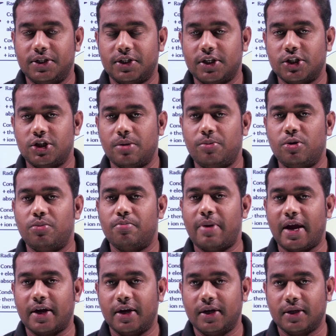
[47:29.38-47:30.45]
discussion about
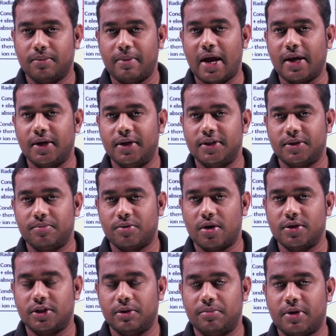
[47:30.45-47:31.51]
magnetism
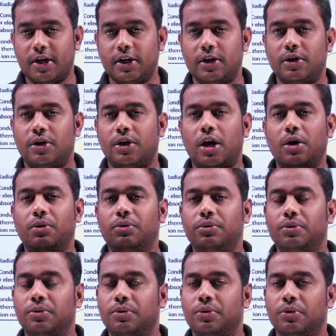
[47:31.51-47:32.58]
concept, right.
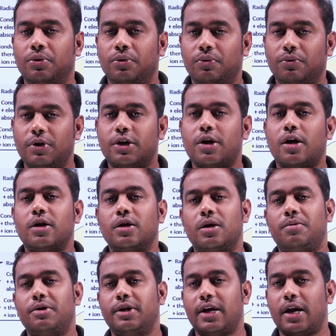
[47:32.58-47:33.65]
Now we are talking
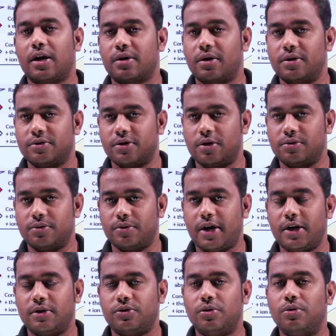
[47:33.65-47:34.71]
about electrons also,
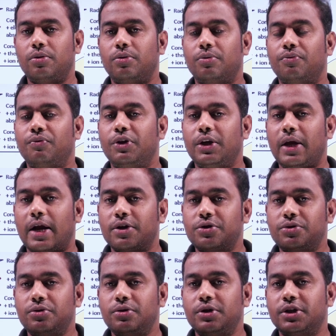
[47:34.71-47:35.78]
right. So we
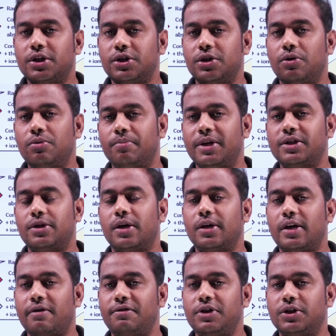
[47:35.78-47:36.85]
understood just now based on
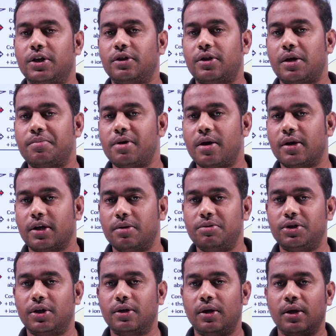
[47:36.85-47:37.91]
definition, thermionic
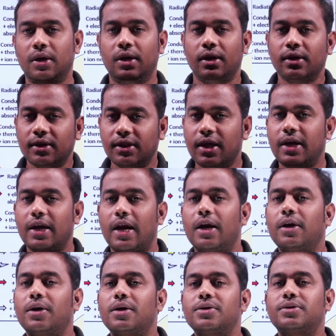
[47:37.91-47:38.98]
emission, the
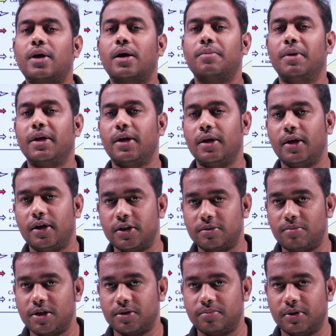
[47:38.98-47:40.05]
electrons are making a
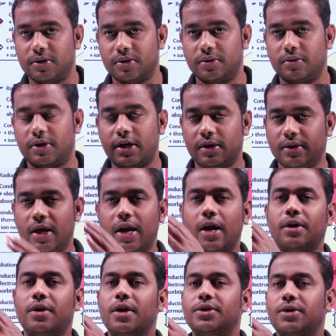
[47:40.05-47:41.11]
displacement, right. The
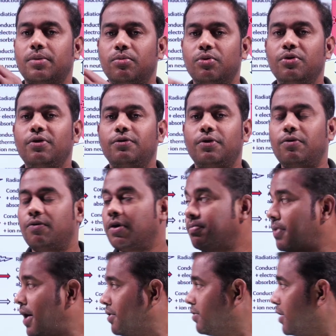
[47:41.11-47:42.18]
electrons are moving from one
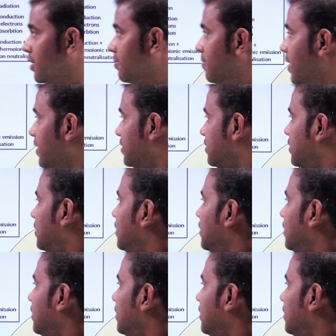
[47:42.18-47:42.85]
point to other point.